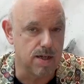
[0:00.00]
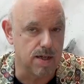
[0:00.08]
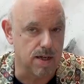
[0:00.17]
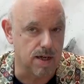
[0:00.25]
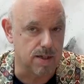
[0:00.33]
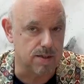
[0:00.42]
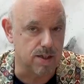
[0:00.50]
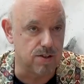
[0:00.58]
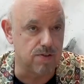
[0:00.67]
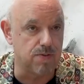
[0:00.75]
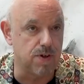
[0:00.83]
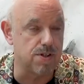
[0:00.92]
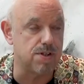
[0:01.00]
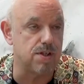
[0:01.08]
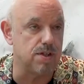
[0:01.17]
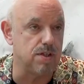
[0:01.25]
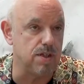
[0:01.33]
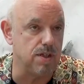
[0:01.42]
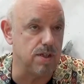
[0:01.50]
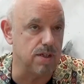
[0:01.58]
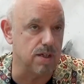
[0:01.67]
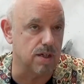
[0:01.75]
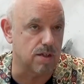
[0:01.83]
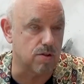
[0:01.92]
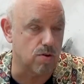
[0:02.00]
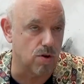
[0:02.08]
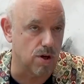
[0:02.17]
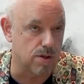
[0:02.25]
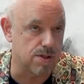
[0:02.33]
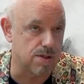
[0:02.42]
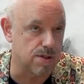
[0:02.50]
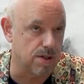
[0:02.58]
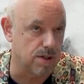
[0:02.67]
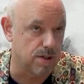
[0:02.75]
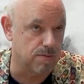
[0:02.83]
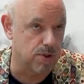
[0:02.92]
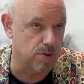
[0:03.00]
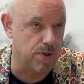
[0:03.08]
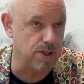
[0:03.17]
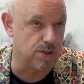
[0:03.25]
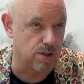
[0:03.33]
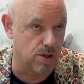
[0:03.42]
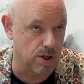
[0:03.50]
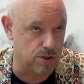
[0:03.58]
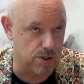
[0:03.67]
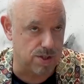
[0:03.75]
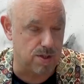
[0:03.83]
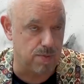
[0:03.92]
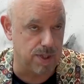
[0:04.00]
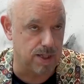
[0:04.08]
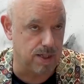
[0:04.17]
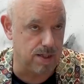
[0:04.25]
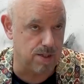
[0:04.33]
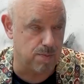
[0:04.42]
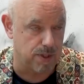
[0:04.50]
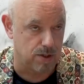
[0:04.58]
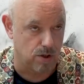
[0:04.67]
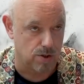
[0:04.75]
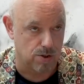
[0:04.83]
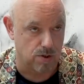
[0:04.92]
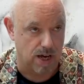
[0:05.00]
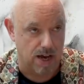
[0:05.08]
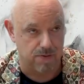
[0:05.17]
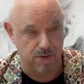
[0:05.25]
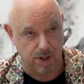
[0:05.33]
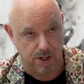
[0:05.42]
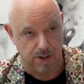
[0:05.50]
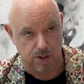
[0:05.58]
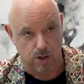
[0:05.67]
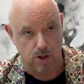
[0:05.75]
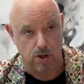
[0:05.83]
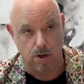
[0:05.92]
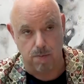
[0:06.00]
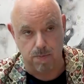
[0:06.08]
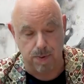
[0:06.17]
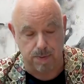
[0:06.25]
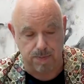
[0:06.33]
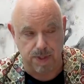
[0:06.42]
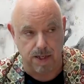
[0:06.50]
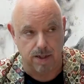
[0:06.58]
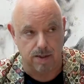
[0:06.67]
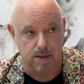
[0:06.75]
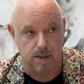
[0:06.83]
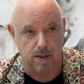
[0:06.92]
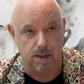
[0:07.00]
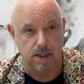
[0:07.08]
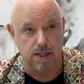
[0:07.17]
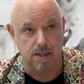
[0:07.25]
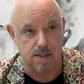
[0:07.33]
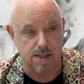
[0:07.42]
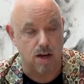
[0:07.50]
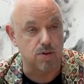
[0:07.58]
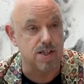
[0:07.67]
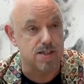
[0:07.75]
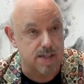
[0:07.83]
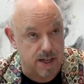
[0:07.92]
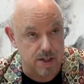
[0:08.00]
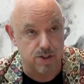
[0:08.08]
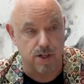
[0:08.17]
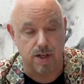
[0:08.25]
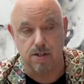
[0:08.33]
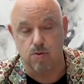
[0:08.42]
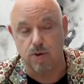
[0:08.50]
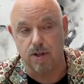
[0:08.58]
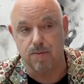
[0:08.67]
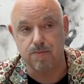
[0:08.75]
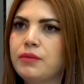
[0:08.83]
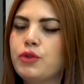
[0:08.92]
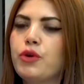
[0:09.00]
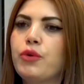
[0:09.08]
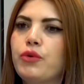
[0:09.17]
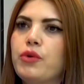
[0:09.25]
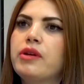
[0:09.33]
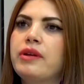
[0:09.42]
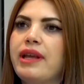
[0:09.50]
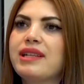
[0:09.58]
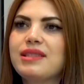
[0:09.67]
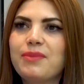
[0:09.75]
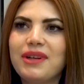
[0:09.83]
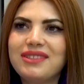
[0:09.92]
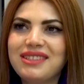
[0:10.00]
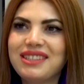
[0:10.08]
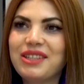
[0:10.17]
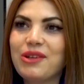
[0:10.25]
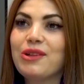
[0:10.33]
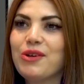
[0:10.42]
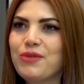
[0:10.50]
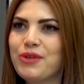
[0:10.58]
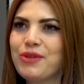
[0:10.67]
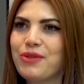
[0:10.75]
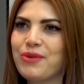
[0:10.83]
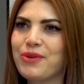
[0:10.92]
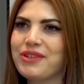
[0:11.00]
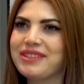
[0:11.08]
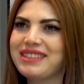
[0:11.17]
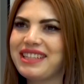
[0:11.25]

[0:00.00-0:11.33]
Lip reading: the diversity across the region, not just the Middle East, but also Africa, Europe, and Southeast Asia as well. So you are expanding all over the world,